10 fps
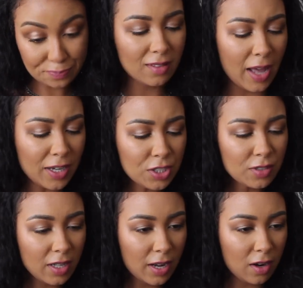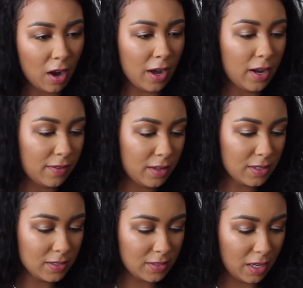Last shirt that I got, I think
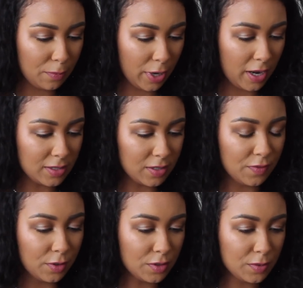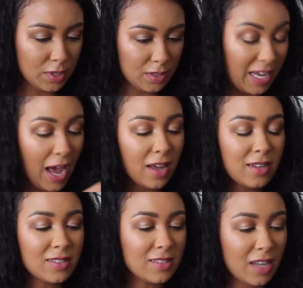is the same brand as the first one. Yeah,
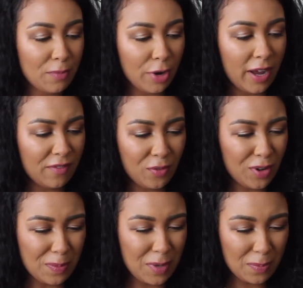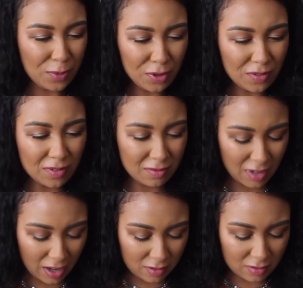it's the same brand for the people,
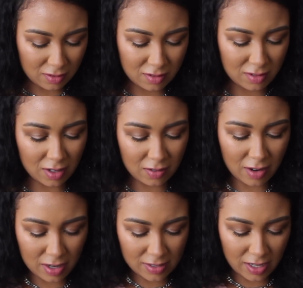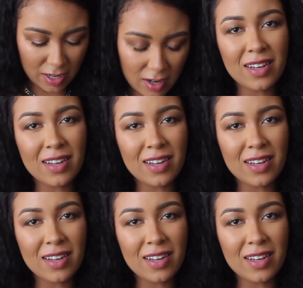I don't, I don't know how to say it.